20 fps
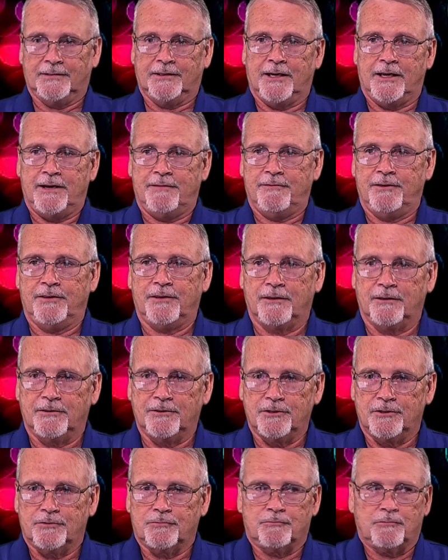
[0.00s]
got everything
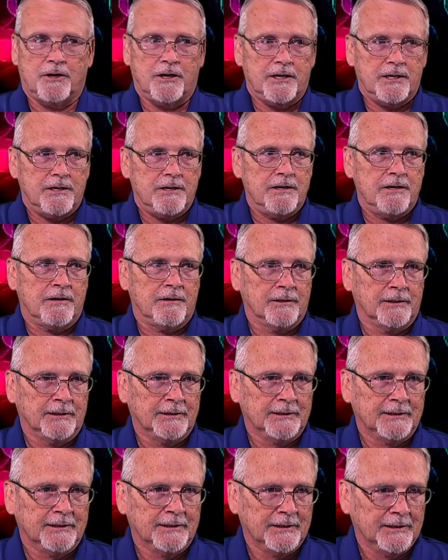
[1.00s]
just right here.
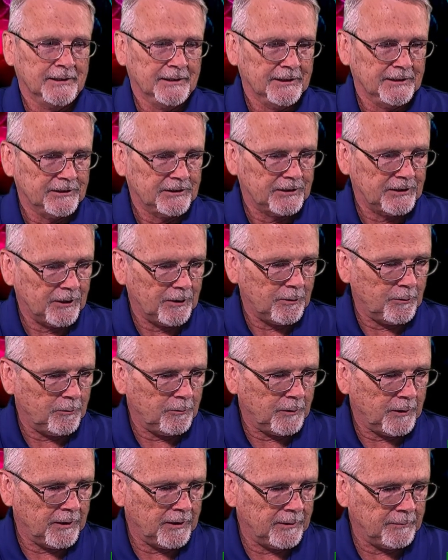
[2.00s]

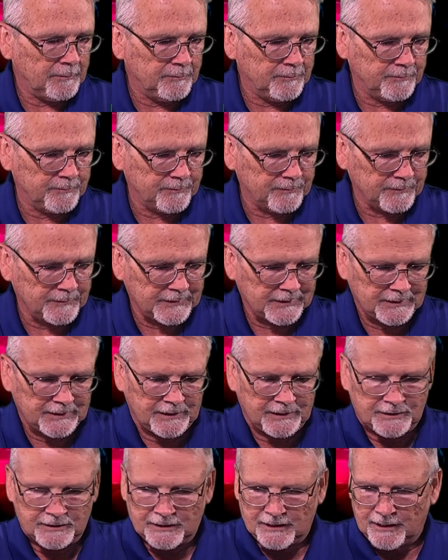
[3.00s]
So
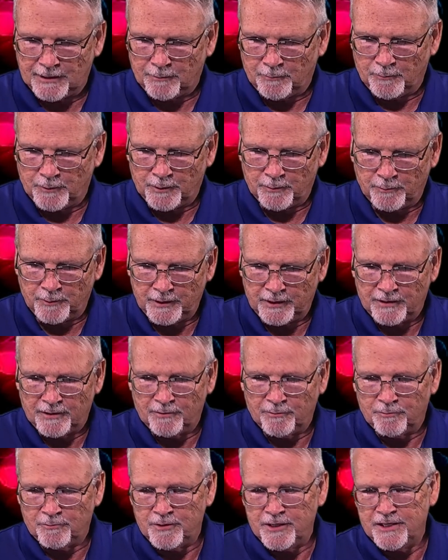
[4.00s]
let's get where we
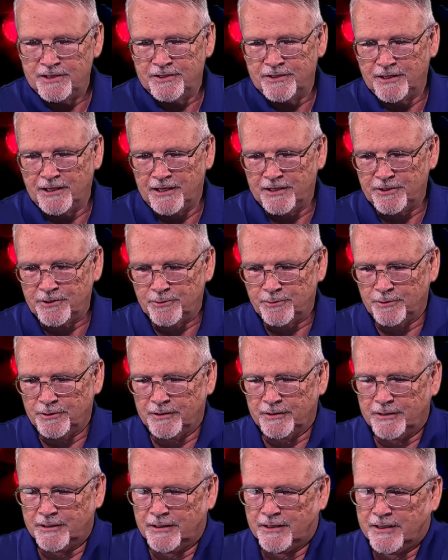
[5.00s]
can reach that
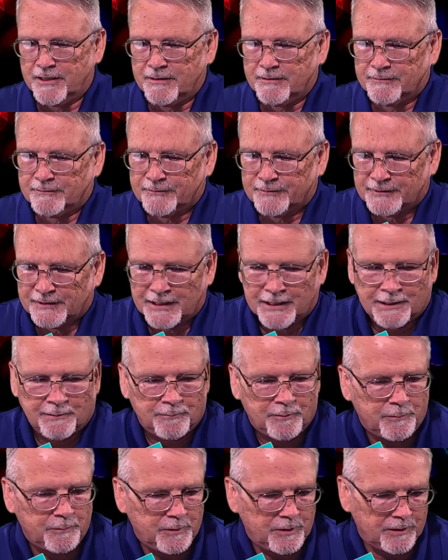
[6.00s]
shortcut.
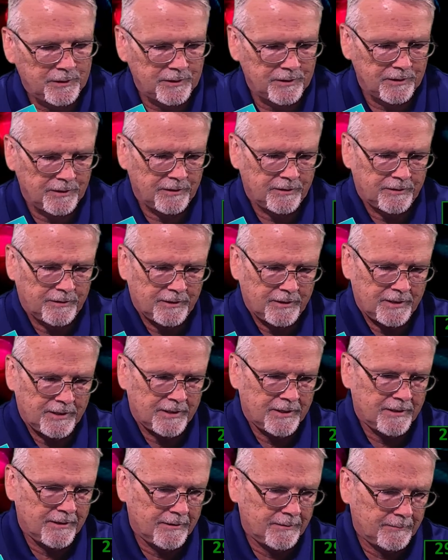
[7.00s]
That would be a good
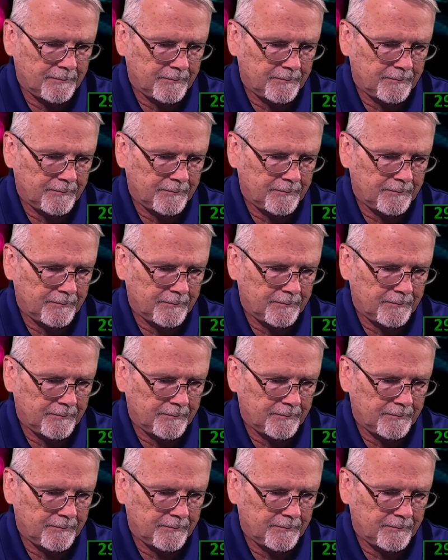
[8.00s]
thing.